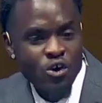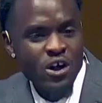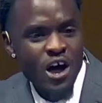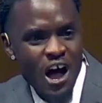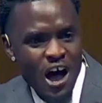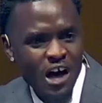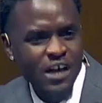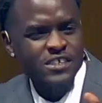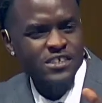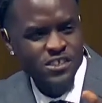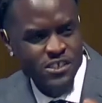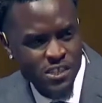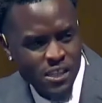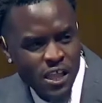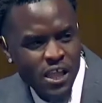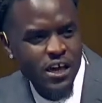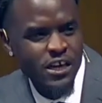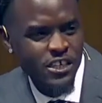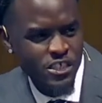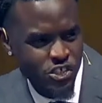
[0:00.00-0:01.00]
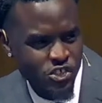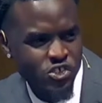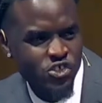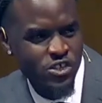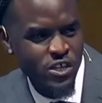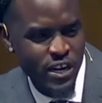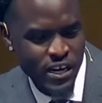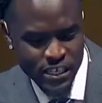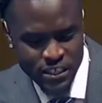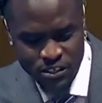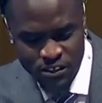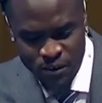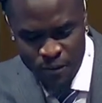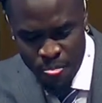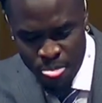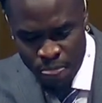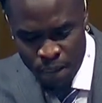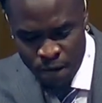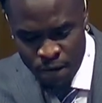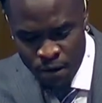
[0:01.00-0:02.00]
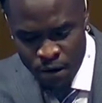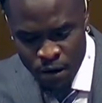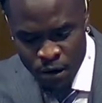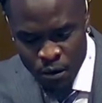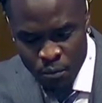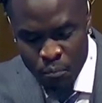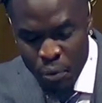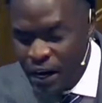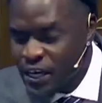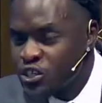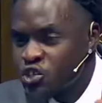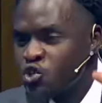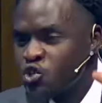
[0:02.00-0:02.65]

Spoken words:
our sluggishness, but to